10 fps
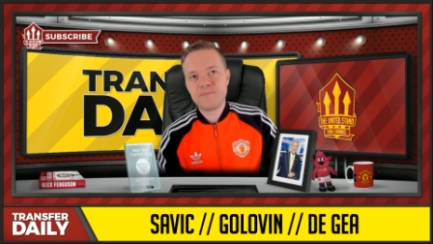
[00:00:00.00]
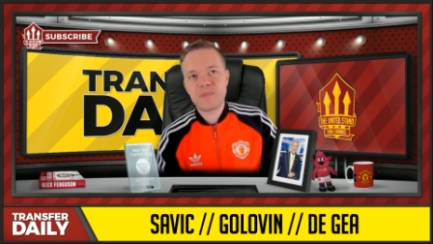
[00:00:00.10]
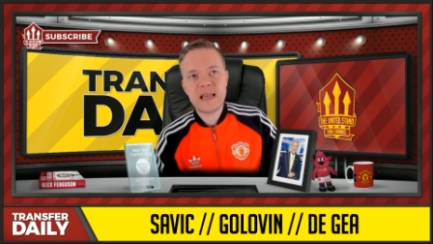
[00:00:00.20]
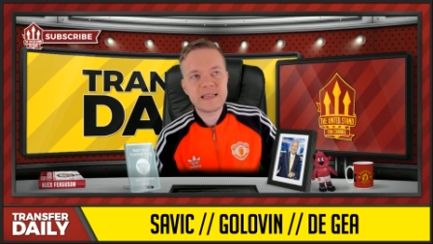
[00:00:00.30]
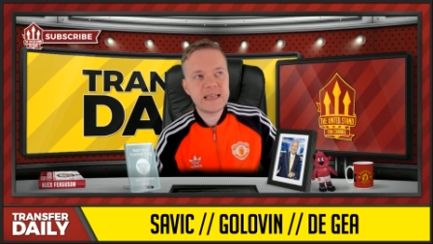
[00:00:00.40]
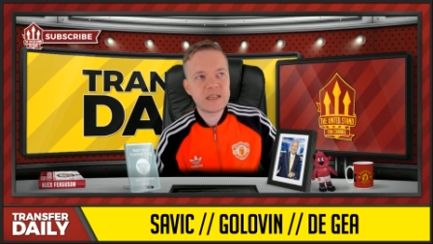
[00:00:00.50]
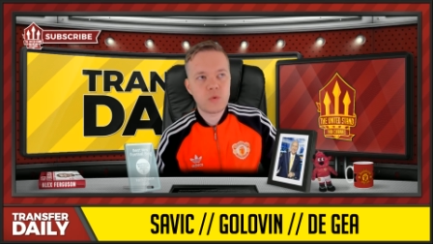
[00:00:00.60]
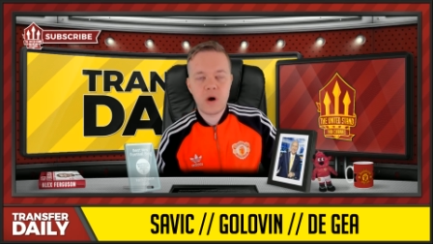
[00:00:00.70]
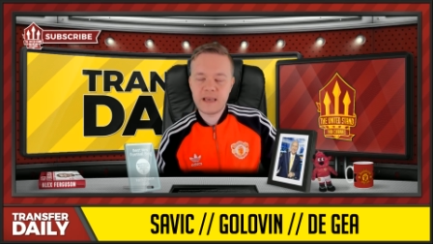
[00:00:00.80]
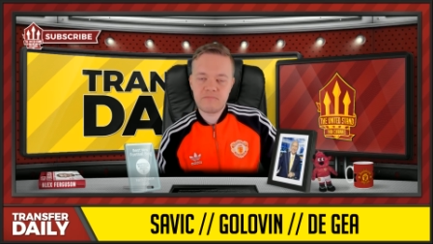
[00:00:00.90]
it is
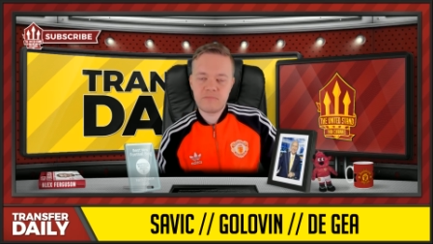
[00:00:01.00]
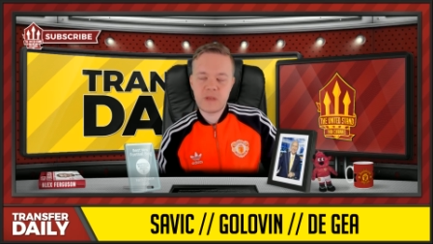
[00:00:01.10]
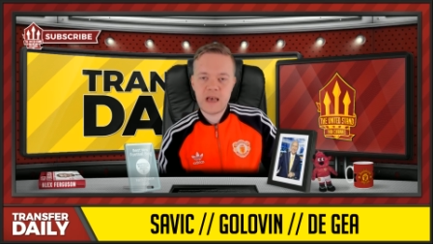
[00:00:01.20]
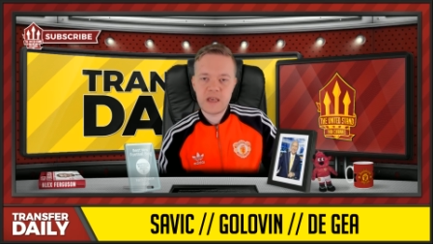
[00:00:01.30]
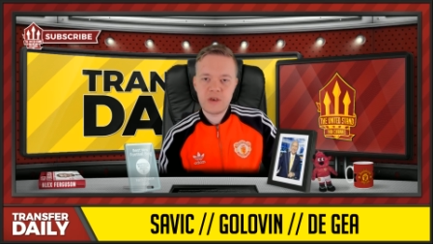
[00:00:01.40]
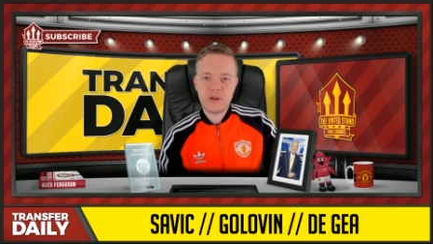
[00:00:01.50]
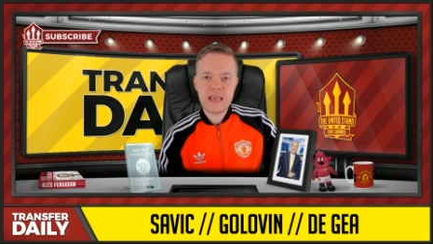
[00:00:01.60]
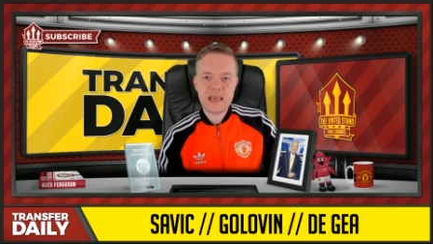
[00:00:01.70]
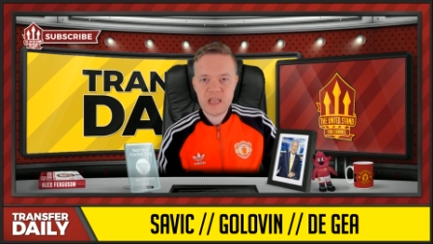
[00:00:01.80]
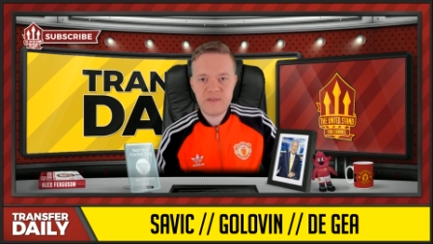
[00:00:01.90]
quite uh,
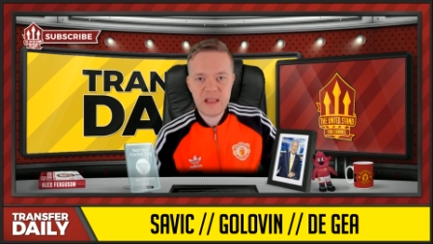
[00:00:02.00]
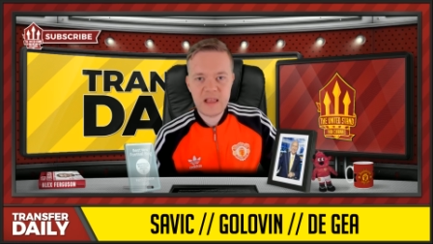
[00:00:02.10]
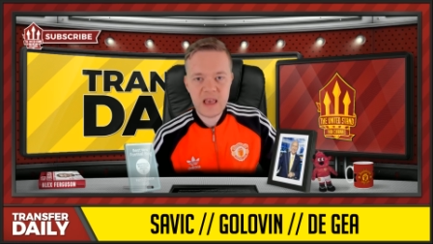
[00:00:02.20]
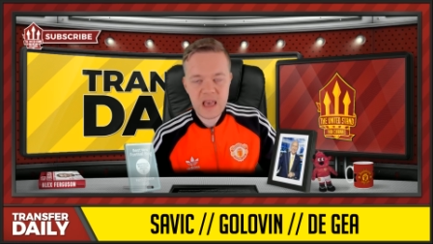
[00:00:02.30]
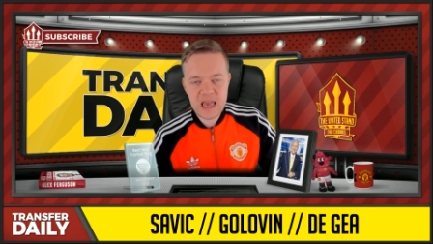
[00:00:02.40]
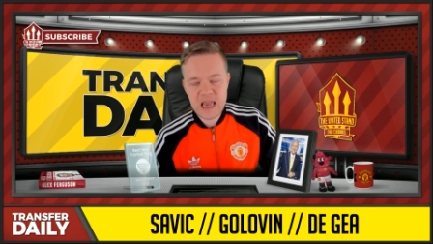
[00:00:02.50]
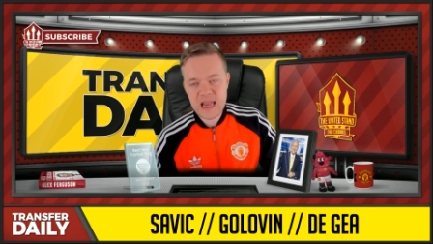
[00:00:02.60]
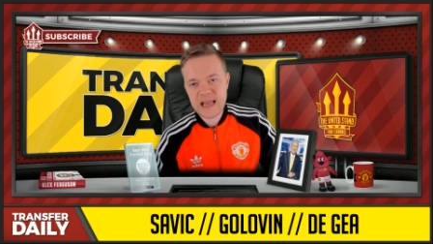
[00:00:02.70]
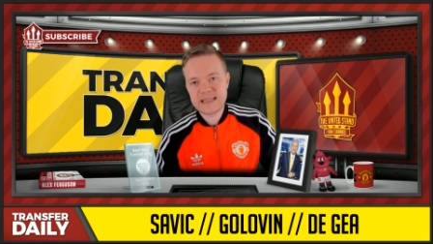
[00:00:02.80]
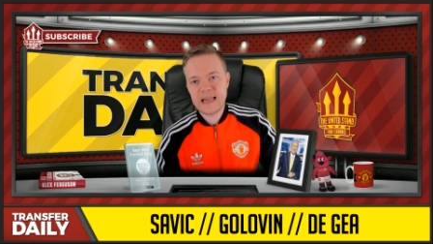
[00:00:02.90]
unique in,
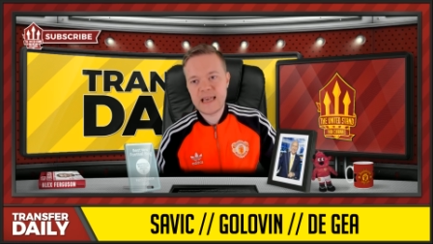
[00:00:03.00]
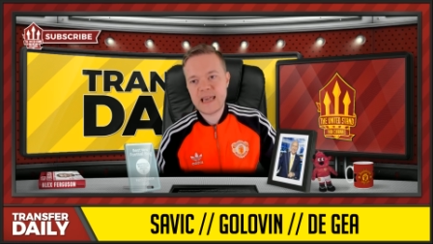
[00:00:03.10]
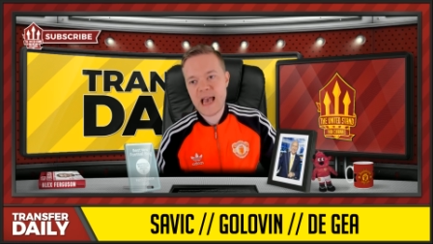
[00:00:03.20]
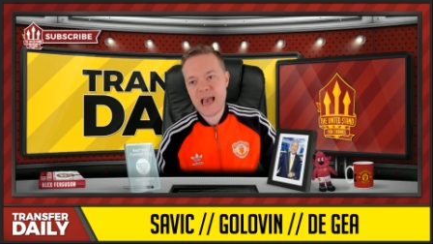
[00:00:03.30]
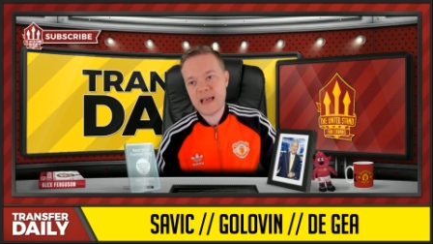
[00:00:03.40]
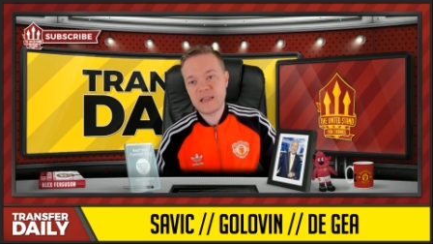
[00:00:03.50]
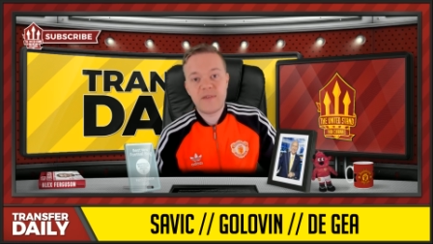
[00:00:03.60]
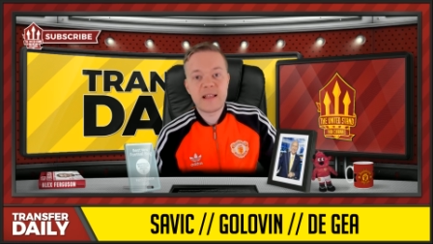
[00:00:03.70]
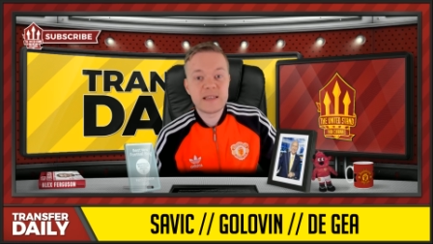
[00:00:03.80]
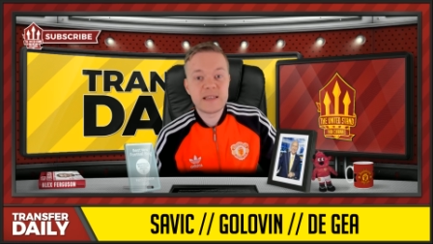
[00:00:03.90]
in Italy, and
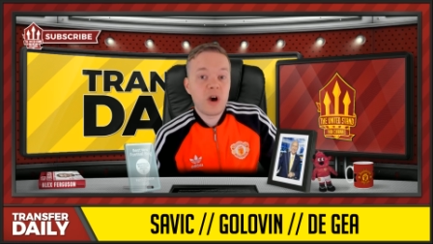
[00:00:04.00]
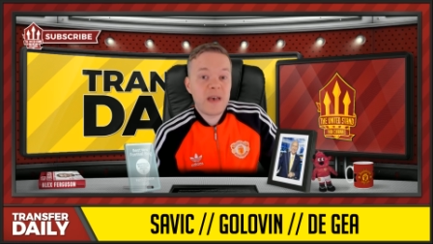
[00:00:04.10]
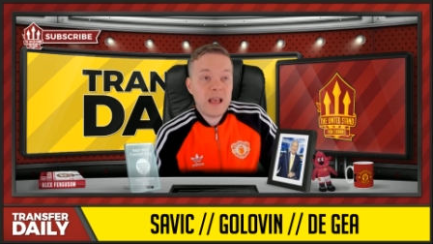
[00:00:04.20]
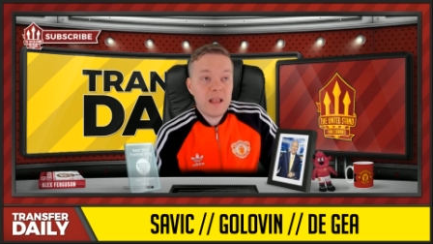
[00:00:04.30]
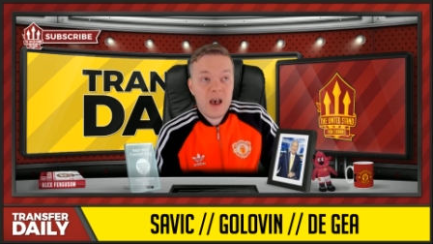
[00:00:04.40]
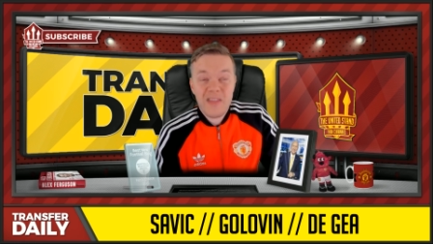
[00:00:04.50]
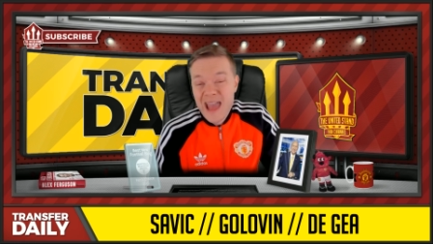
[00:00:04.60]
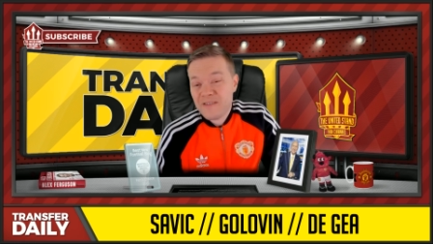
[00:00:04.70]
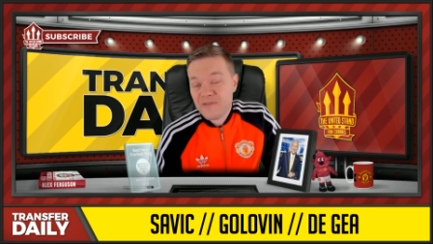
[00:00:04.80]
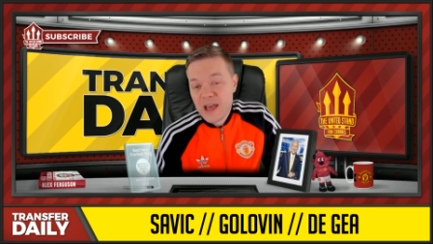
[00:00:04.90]
Juventus are the are the
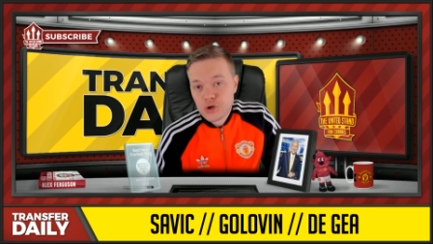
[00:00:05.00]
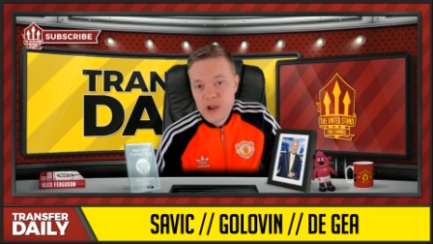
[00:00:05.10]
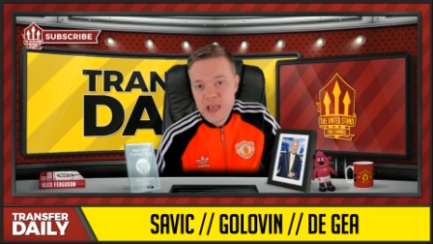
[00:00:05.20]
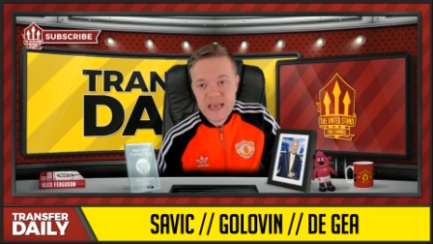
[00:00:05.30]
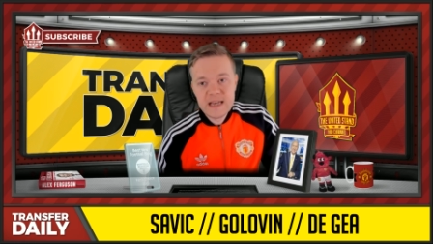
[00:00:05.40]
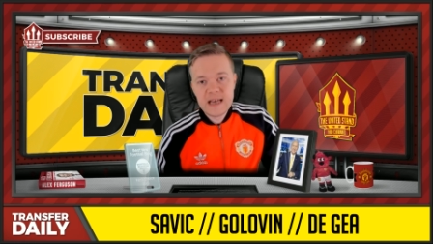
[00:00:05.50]
head of that tree.